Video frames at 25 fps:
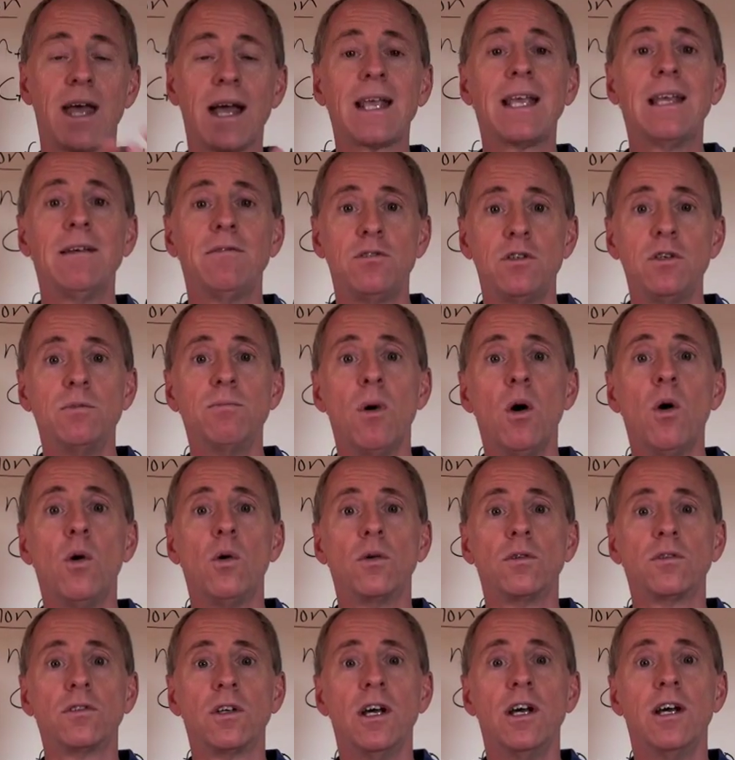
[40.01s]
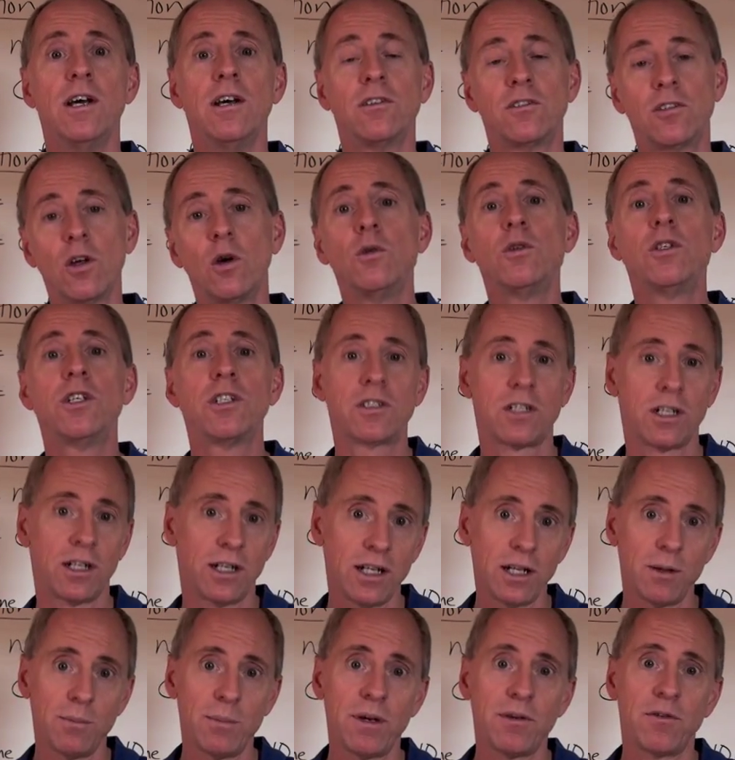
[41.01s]
that gives you moles. So just a
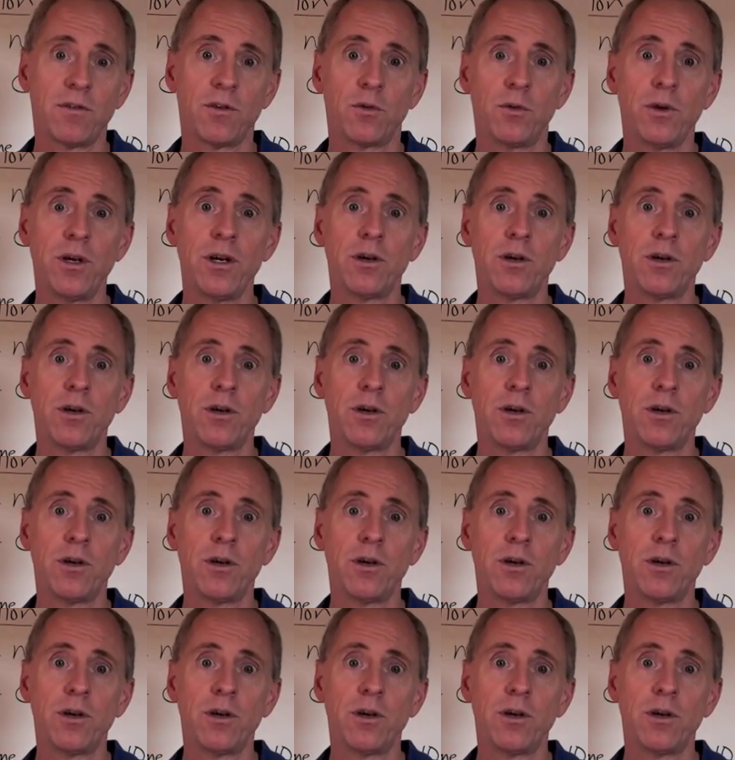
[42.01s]
little bit of a